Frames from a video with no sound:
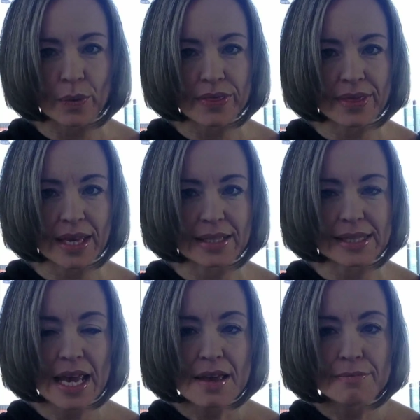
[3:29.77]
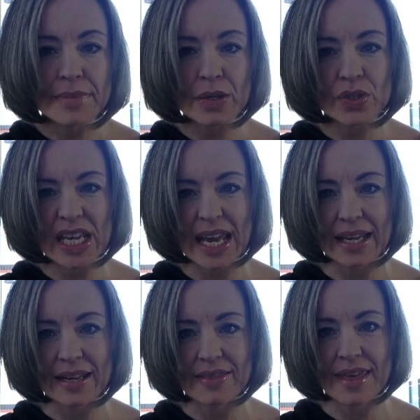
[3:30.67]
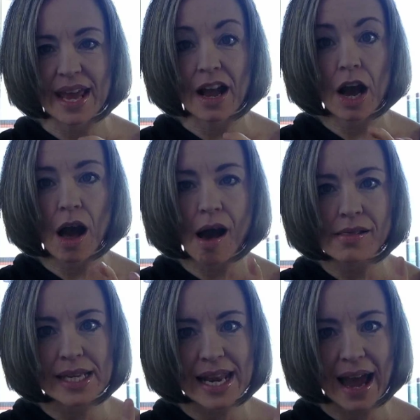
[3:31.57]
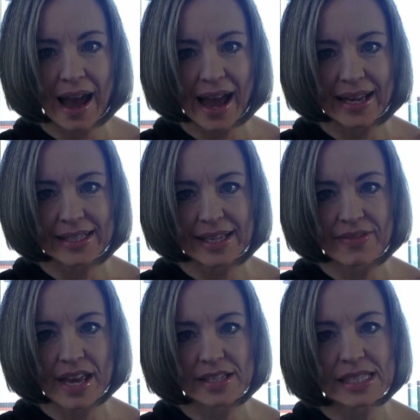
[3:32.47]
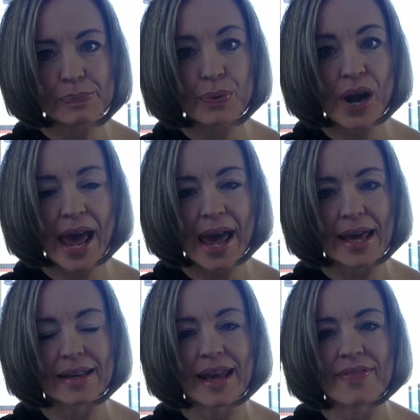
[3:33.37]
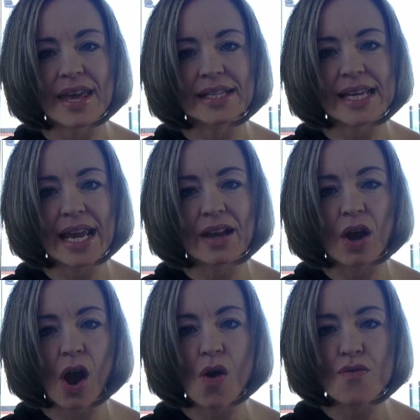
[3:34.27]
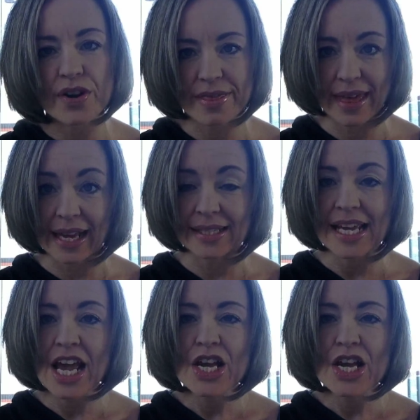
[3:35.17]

when things mutate and they colonize and they spread and they take over things,